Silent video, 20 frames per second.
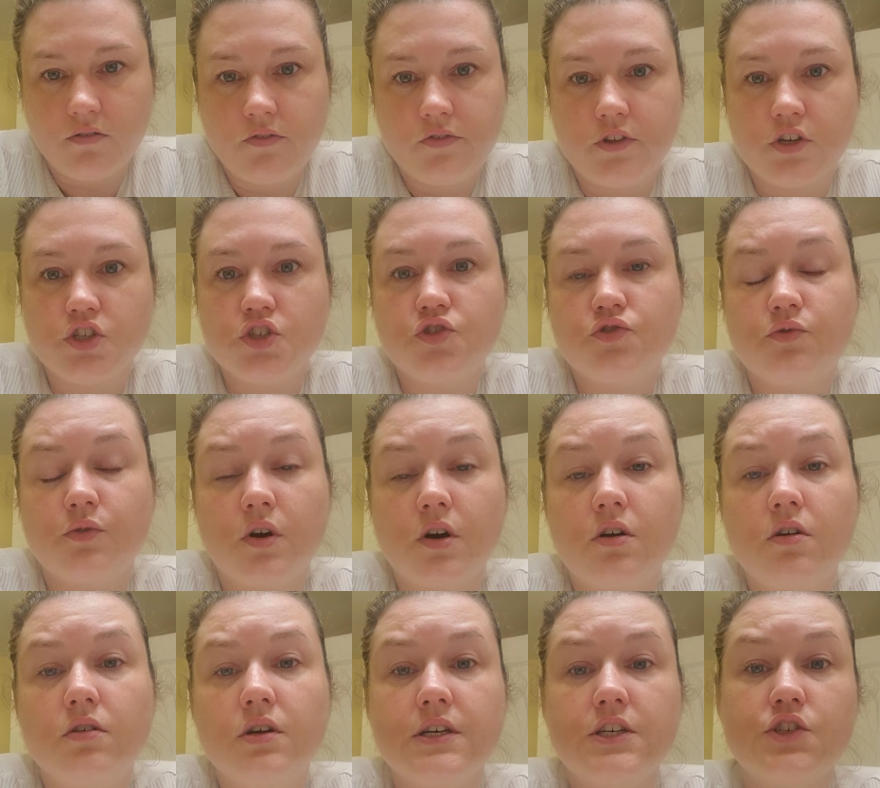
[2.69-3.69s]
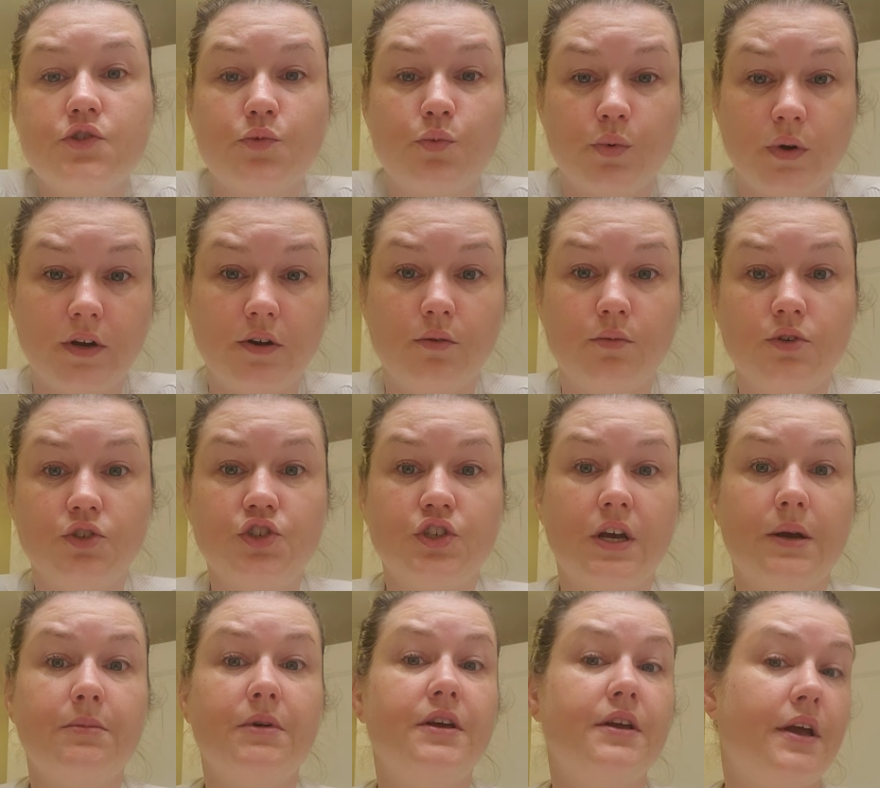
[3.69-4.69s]
The struggle is real with
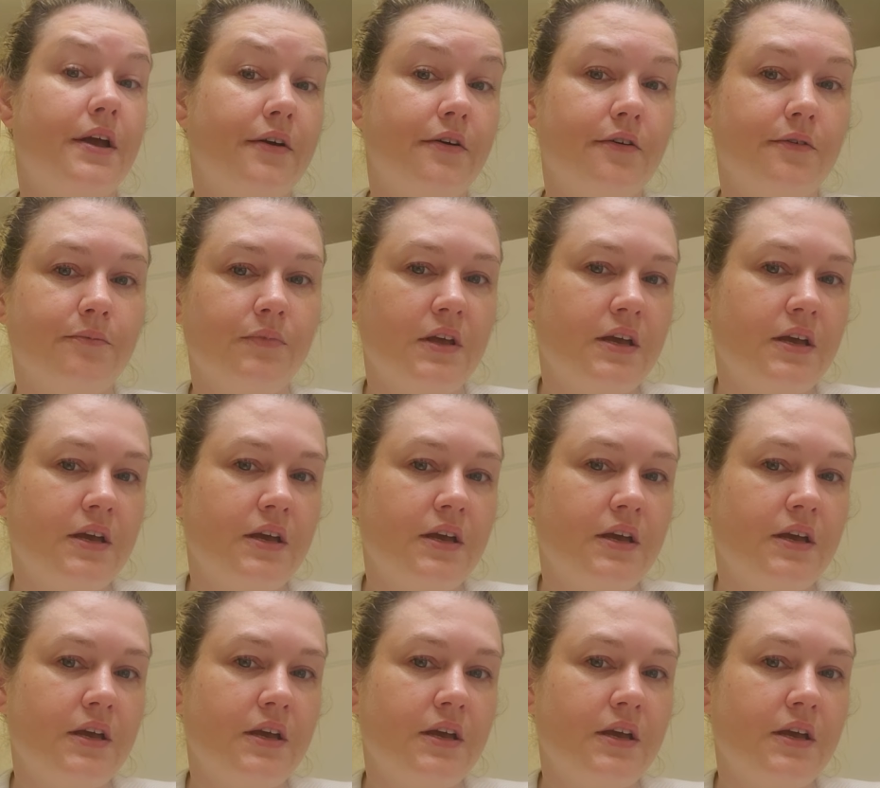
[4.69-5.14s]
Jamie Yeager.